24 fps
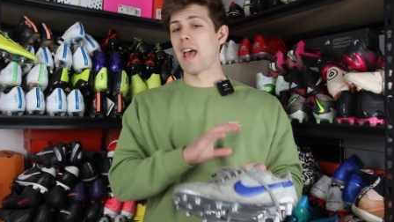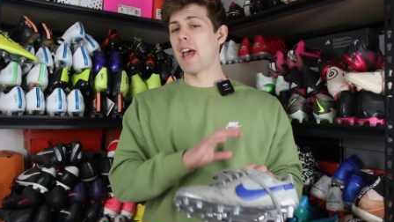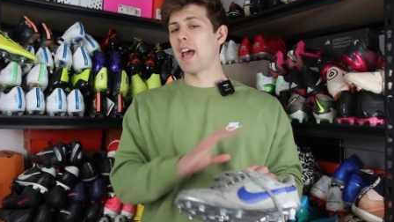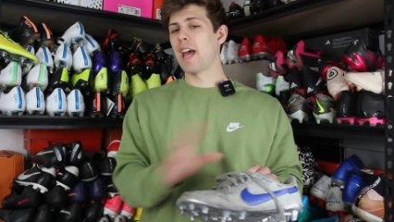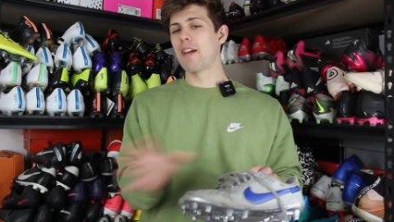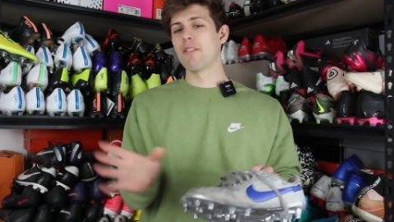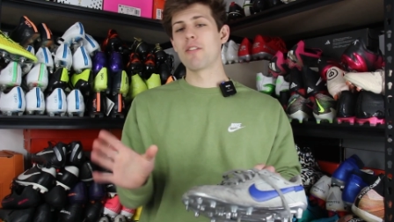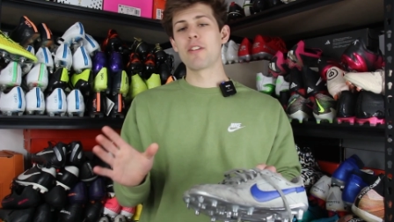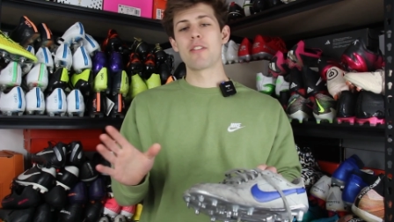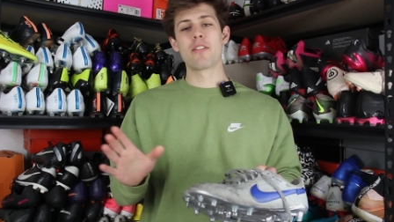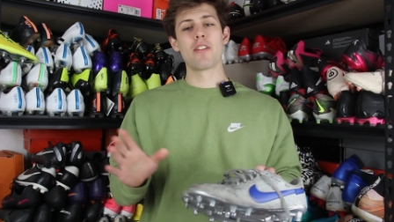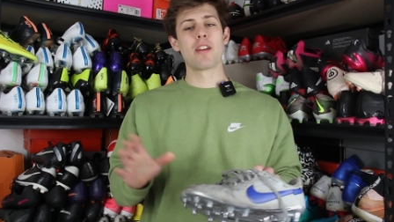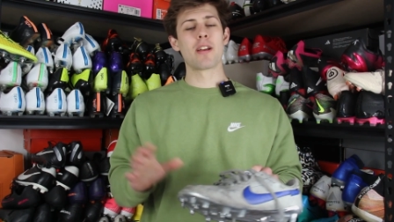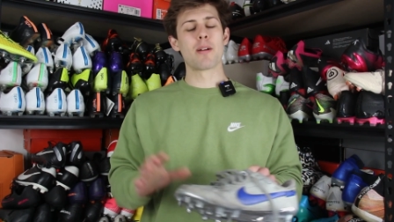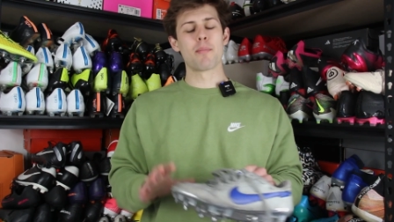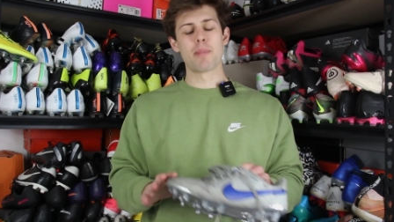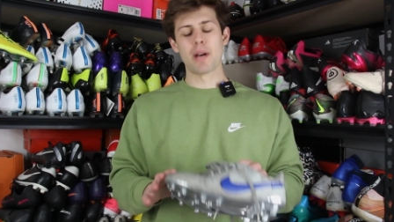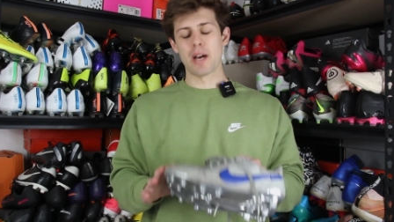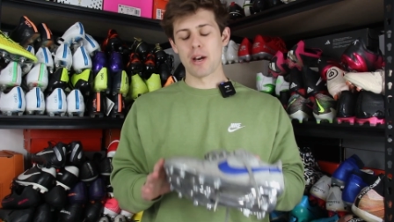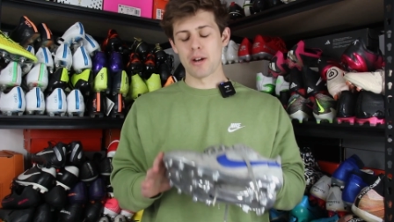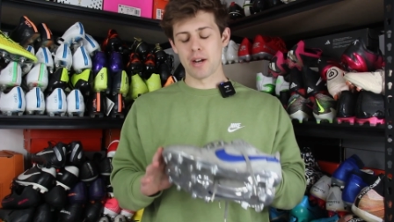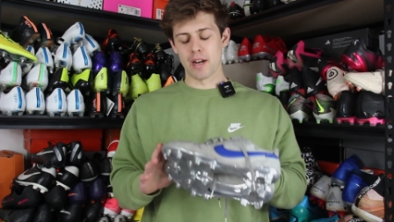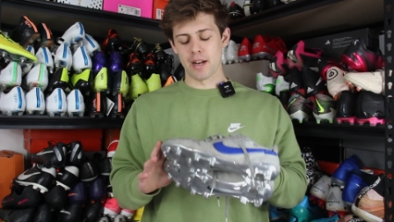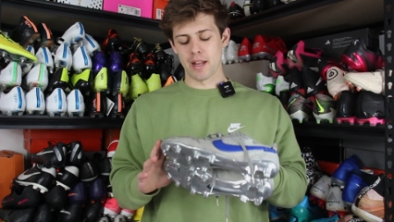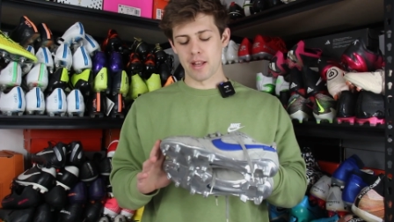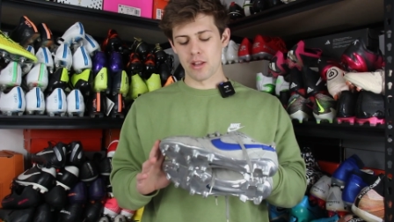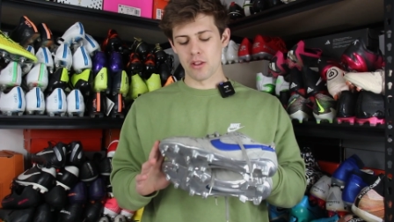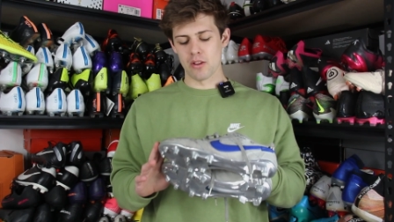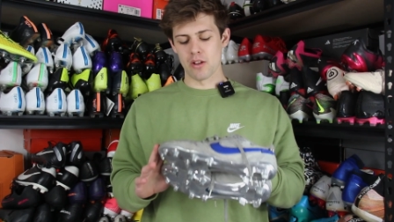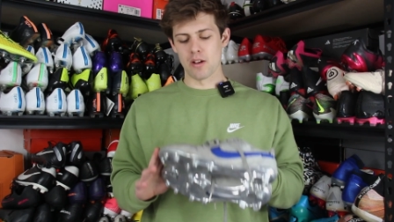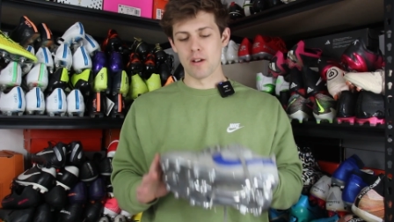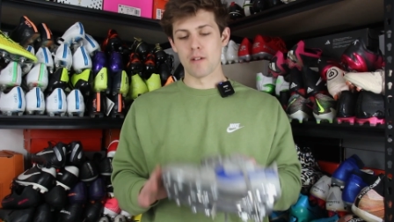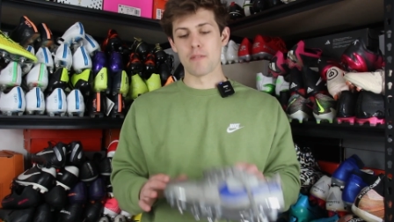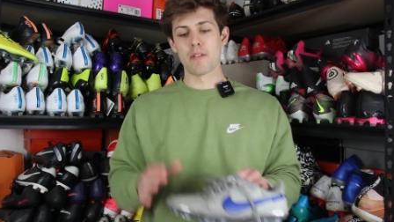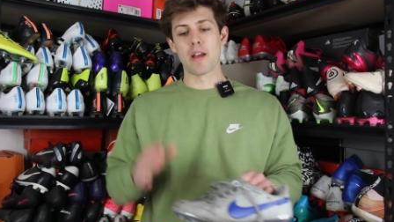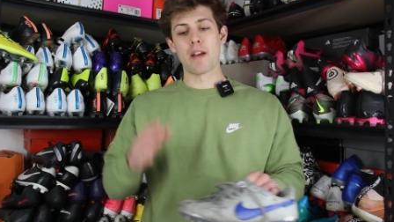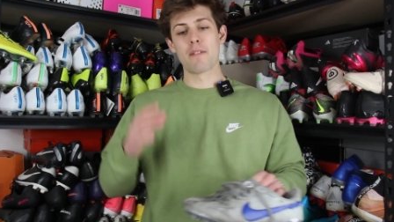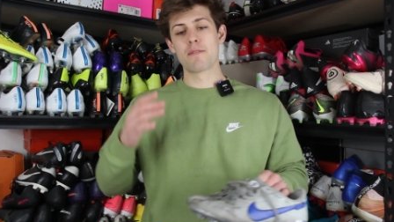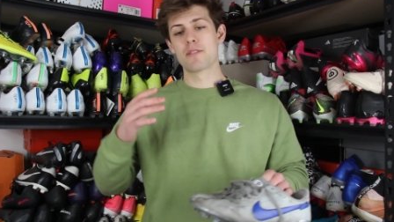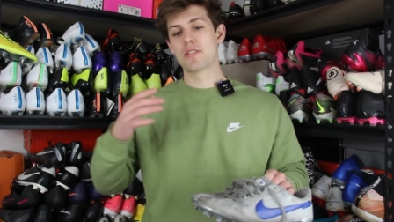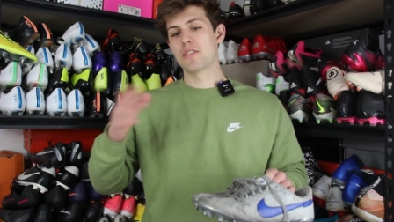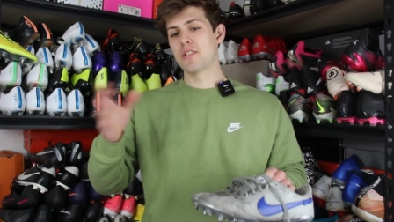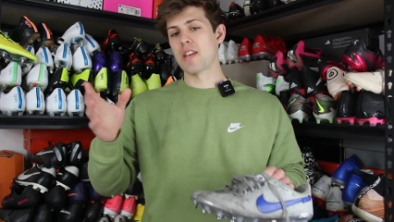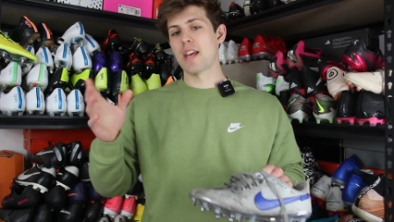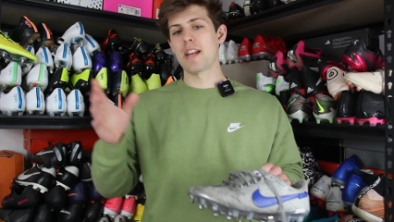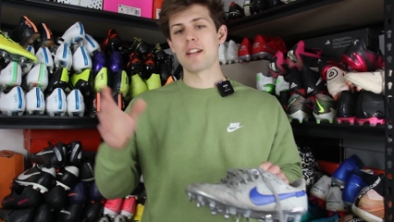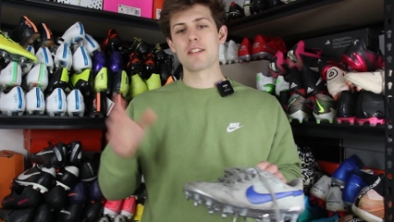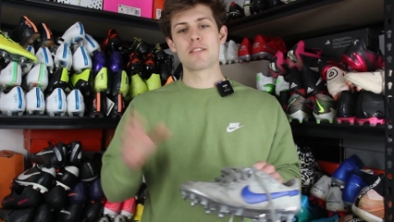Everything about it I love. I've
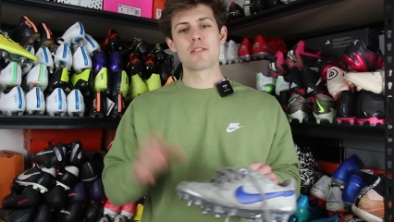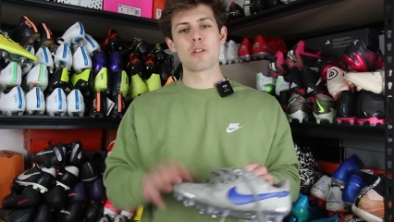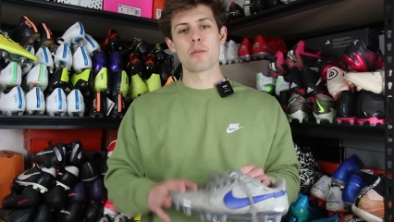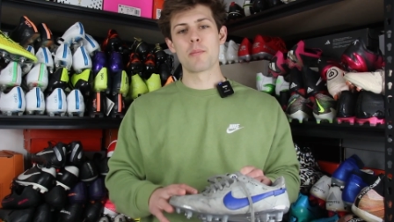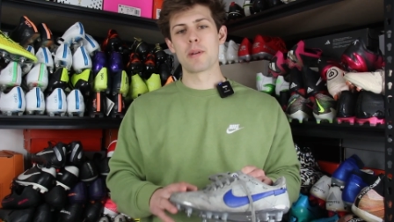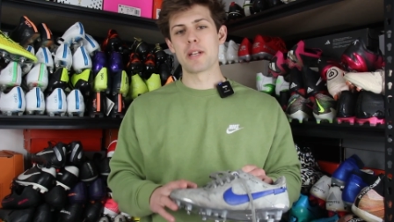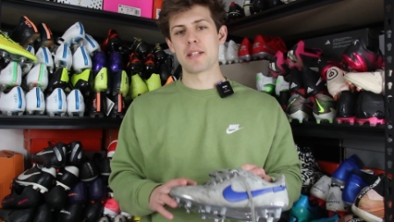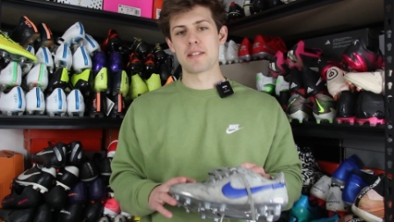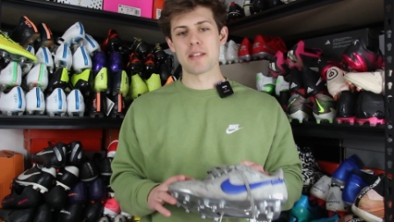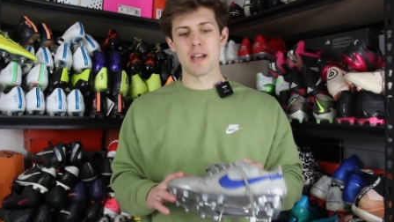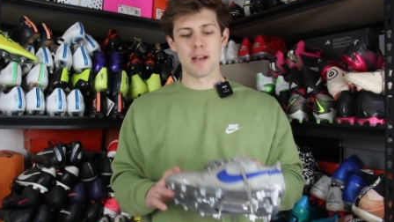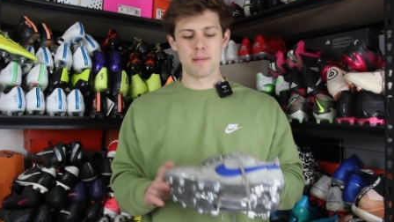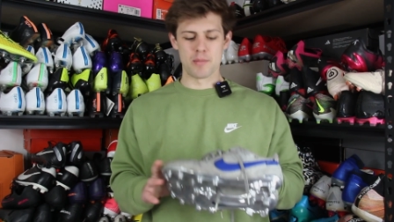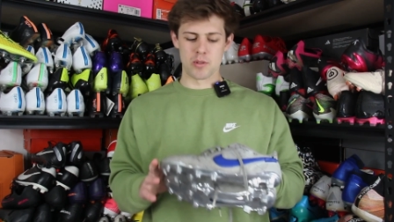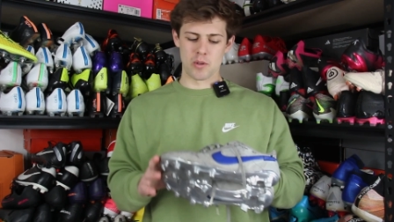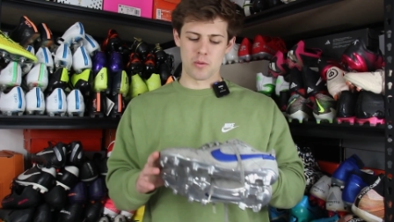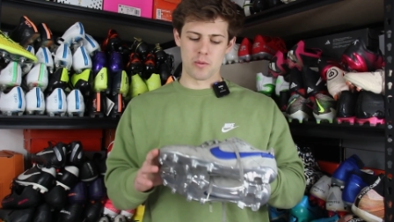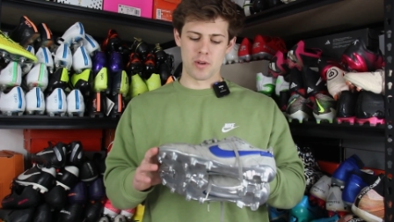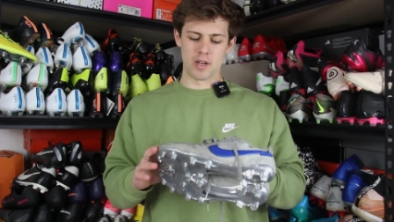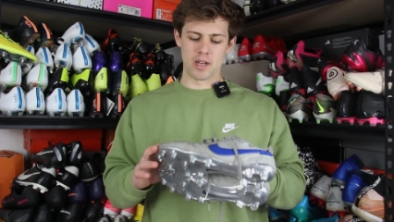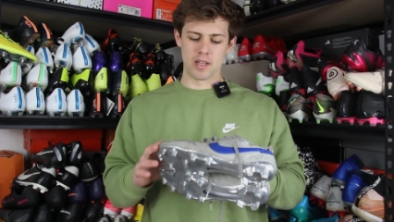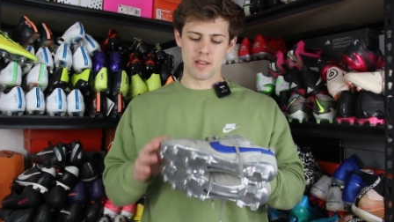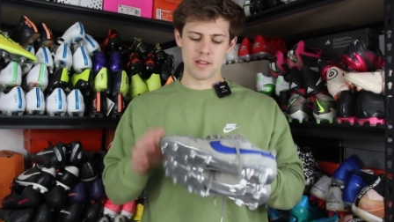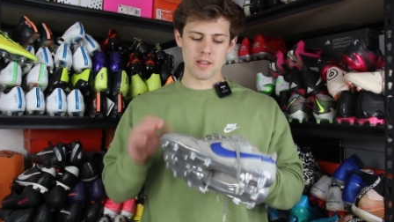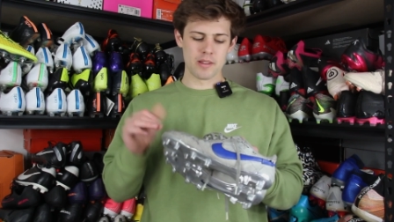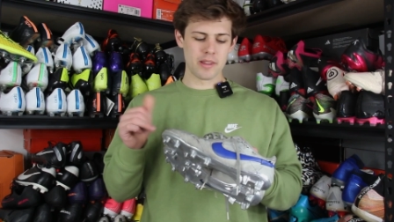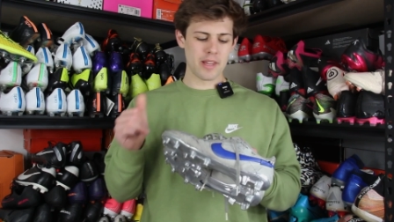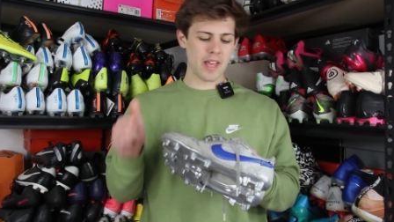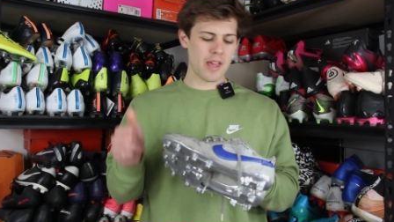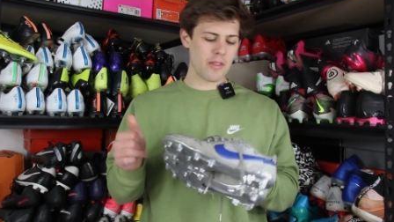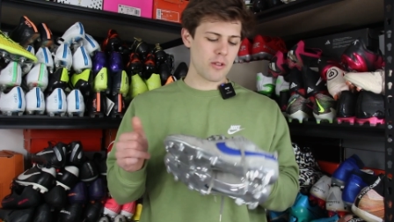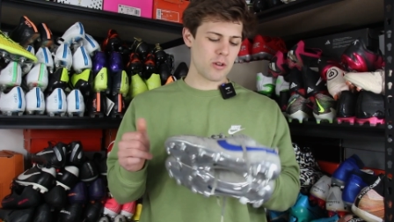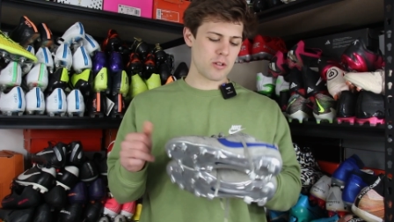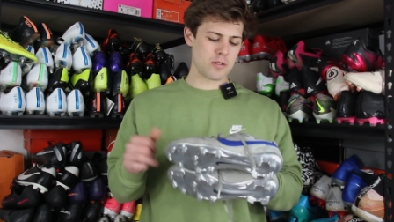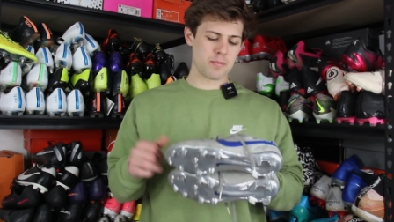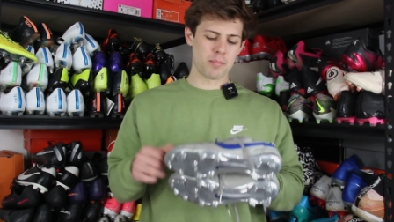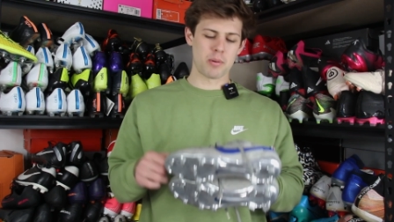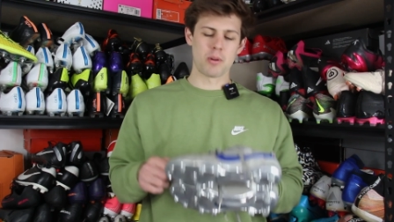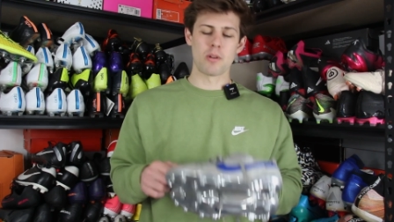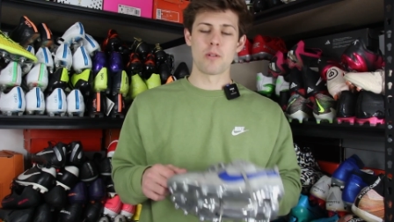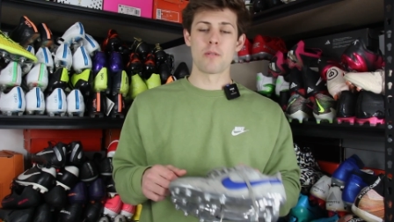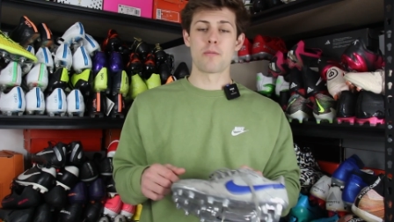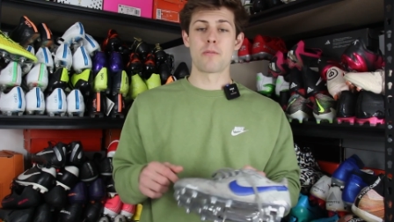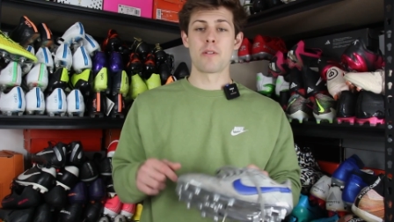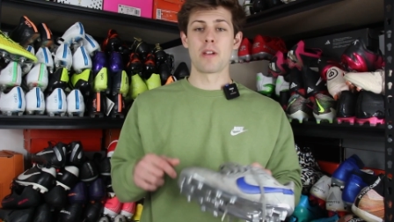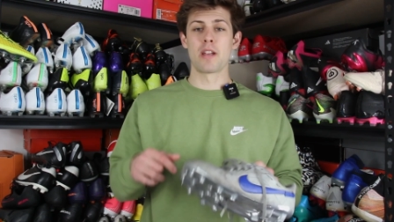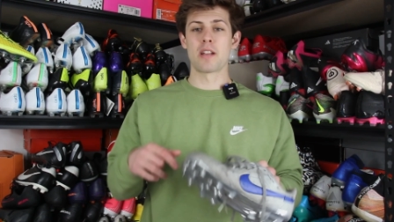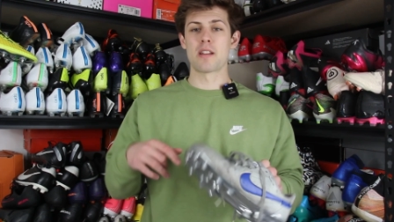said it so many times already. The leather's
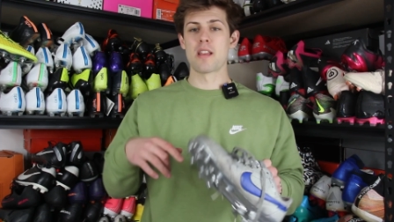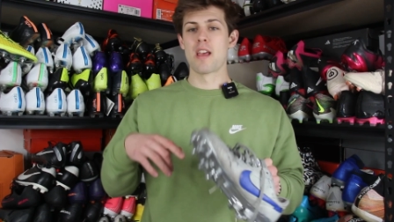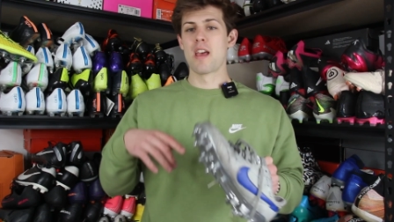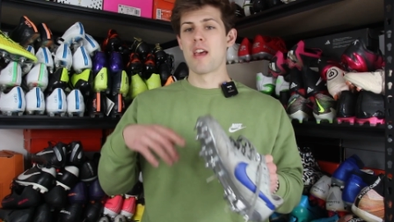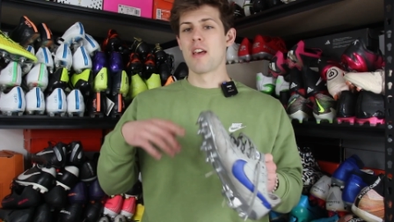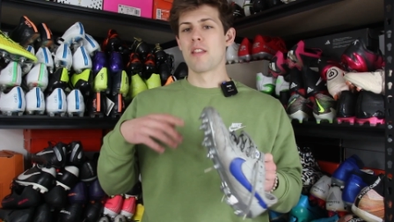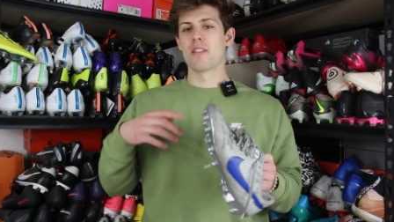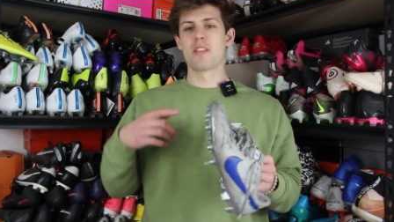perfect.